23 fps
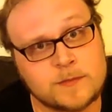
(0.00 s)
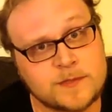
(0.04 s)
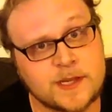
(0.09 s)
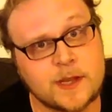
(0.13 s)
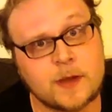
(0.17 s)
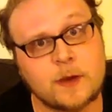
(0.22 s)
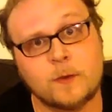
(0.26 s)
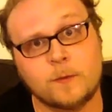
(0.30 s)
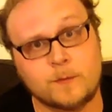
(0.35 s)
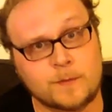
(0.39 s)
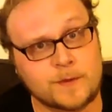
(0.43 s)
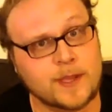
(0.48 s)

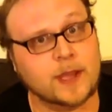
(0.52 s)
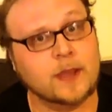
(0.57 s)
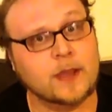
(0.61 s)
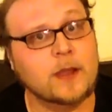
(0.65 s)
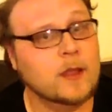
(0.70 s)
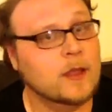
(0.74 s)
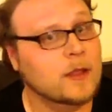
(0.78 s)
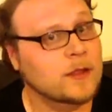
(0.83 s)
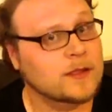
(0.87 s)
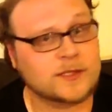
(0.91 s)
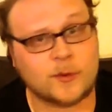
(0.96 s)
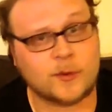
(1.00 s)
So yeah,
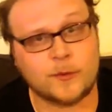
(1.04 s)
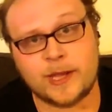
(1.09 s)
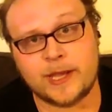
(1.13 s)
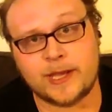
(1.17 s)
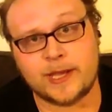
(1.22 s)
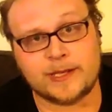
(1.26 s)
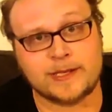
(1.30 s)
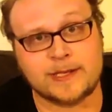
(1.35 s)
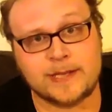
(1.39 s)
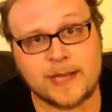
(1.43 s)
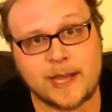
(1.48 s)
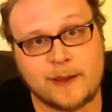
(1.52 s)
let's go
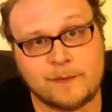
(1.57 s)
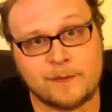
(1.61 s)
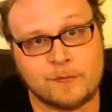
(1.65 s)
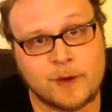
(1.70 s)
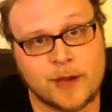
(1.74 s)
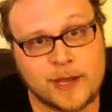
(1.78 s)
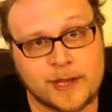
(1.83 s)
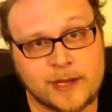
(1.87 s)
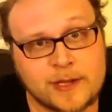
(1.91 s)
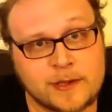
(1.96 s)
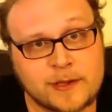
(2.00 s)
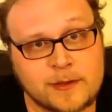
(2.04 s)
ahead and dive
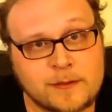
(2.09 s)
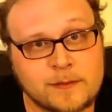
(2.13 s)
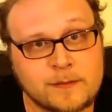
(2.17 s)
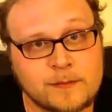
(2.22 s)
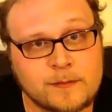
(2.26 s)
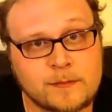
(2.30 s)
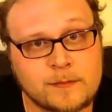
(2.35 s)
right in.